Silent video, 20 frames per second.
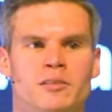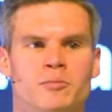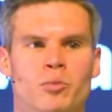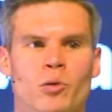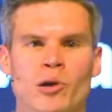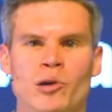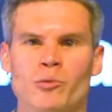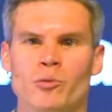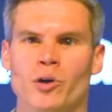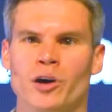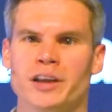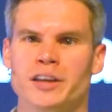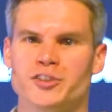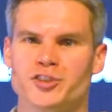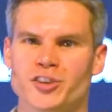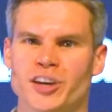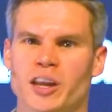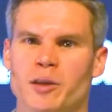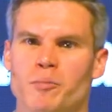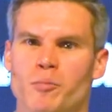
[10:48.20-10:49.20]
point one
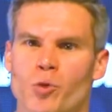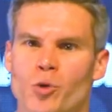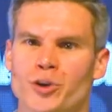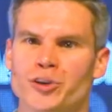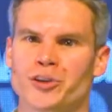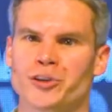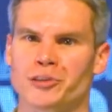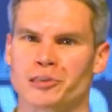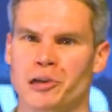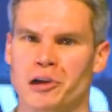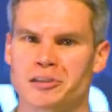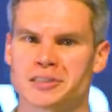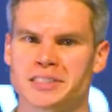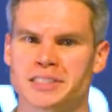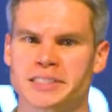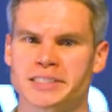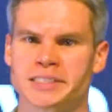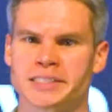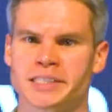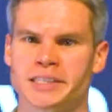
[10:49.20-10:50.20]
is you got to mourn your
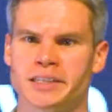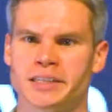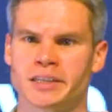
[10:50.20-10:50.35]
losses.